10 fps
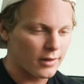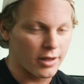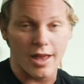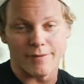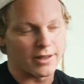At
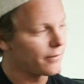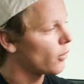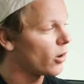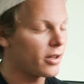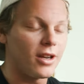the
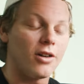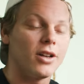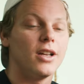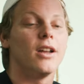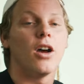N54, you know,
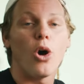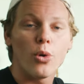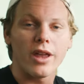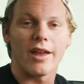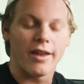
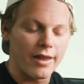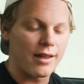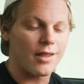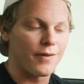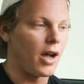okay, and
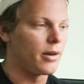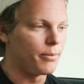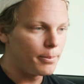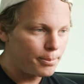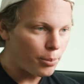that's
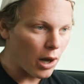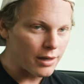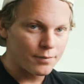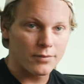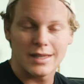fine. But
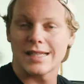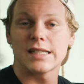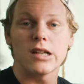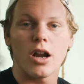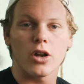this
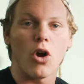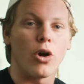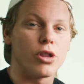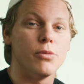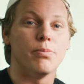is not a
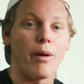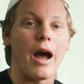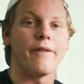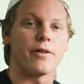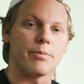car you
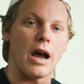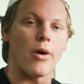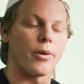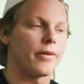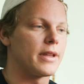buy for
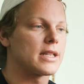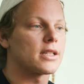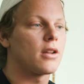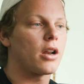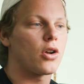power. This
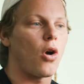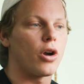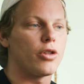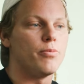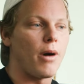is not a car
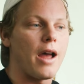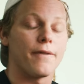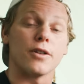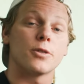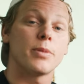you buy
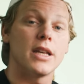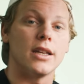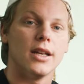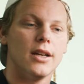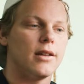for
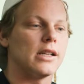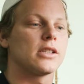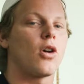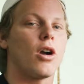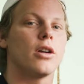speed. This is
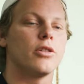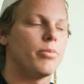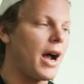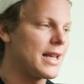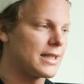a car you
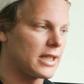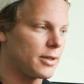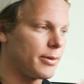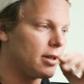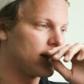buy as an
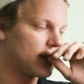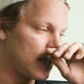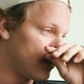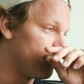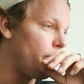experience
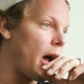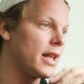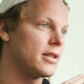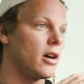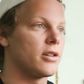and you buy
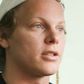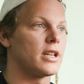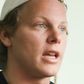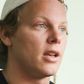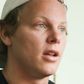to
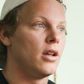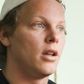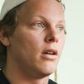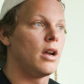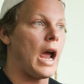understand
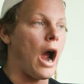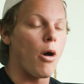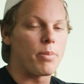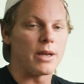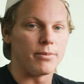how
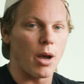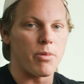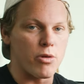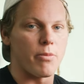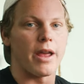
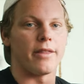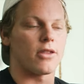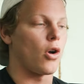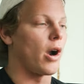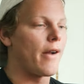BMW made this
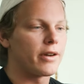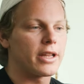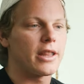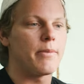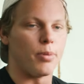car.
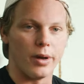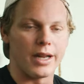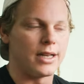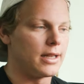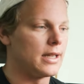Everything they put
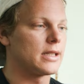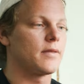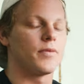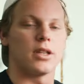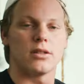into this,
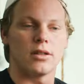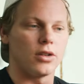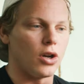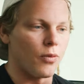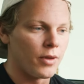the, the,
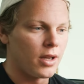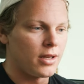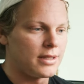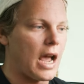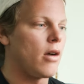you know,
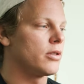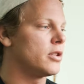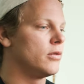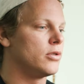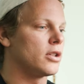down
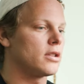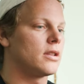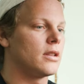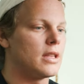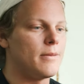to just
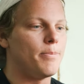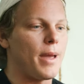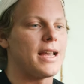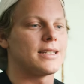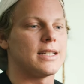the
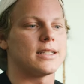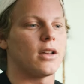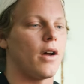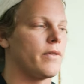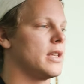basics
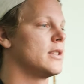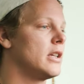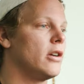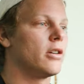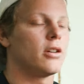of the
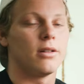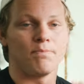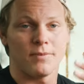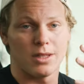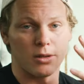interior,
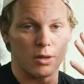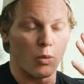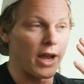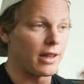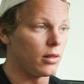to the
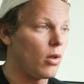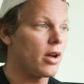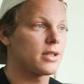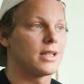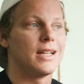way it
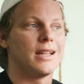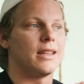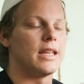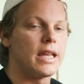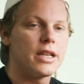looks,
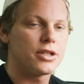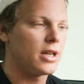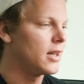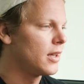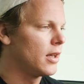the
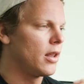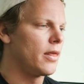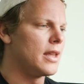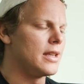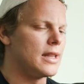engine,
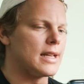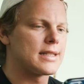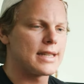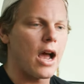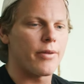the the
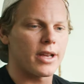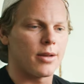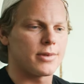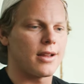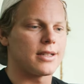sound that
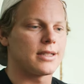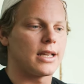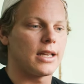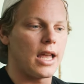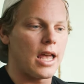comes out of this
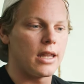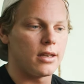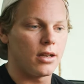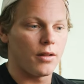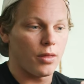thing and
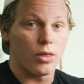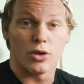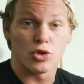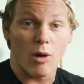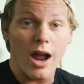the
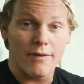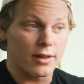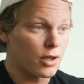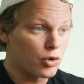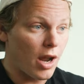drive
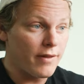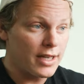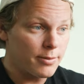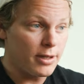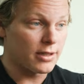the driving
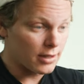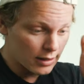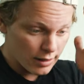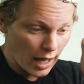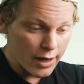experience like
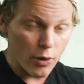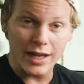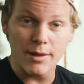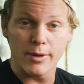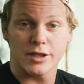i know i
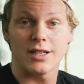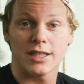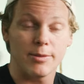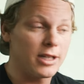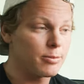keep mentioning
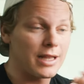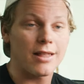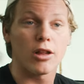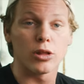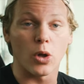experience but
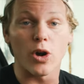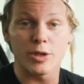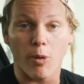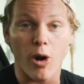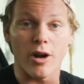that's a
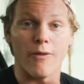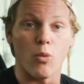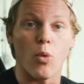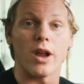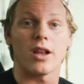large part of
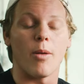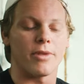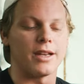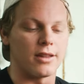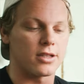what comes
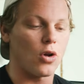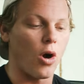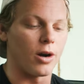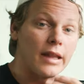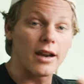into this
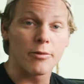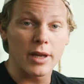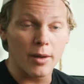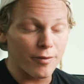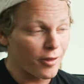car that doesn't
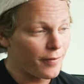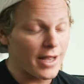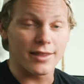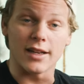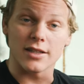make up for the
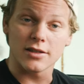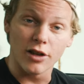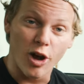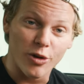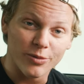fact that it's
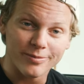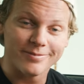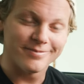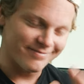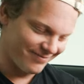slow
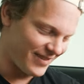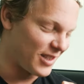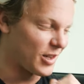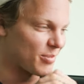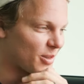in
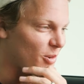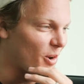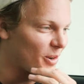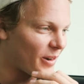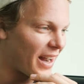terms of
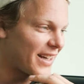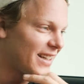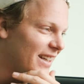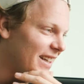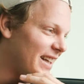torque right
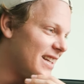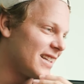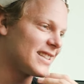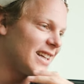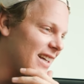it
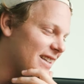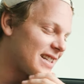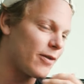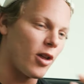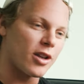doesn't it doesn't
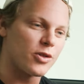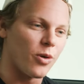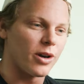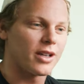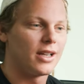have a lot of
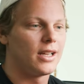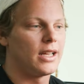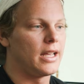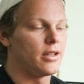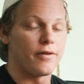torque
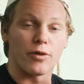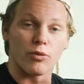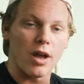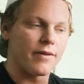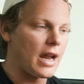it, you have to
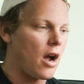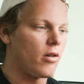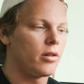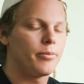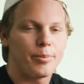rev it
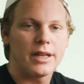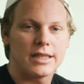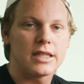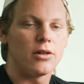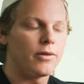out, but it
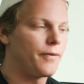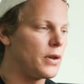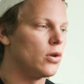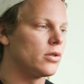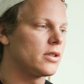still
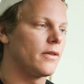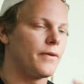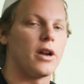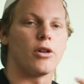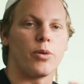feels
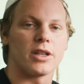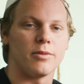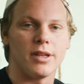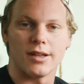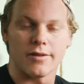very quick to
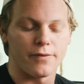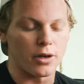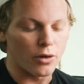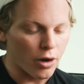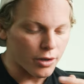me and it's a
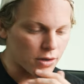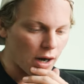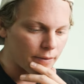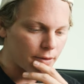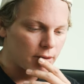fun car to
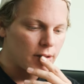drive.